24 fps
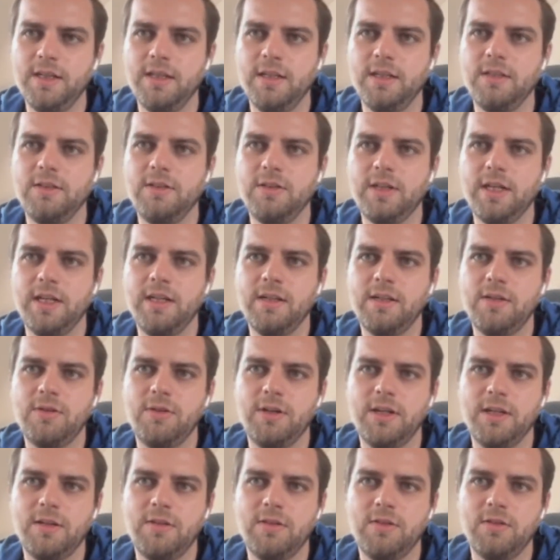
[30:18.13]
then you can
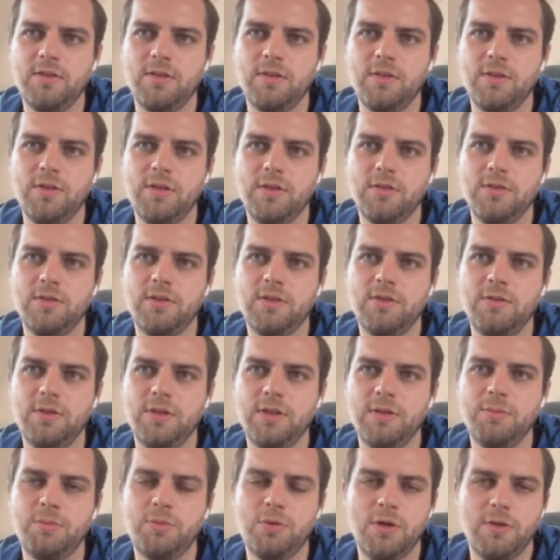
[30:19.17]
create those
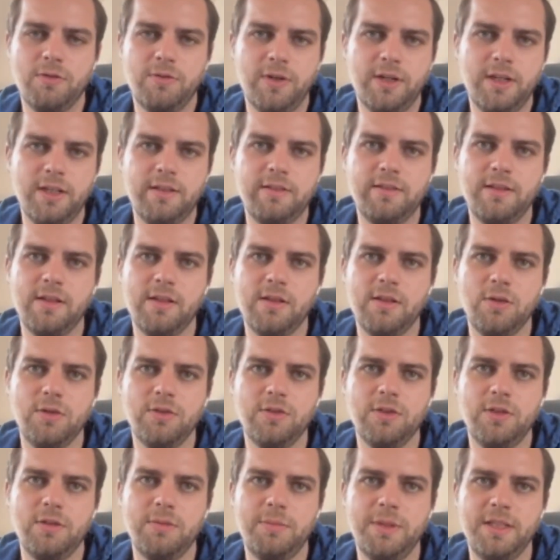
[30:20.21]
different profiles, and
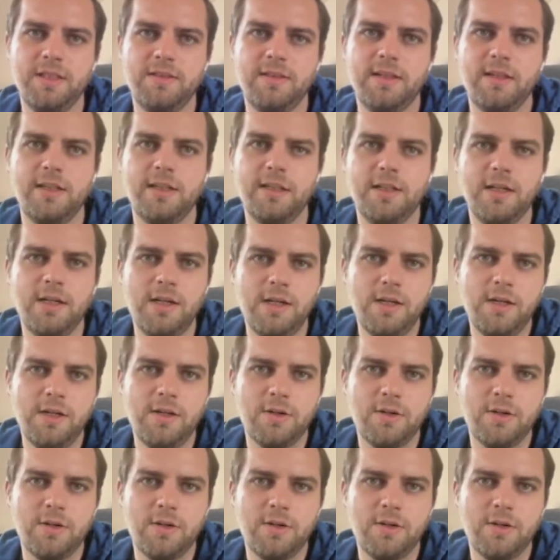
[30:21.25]
those are basically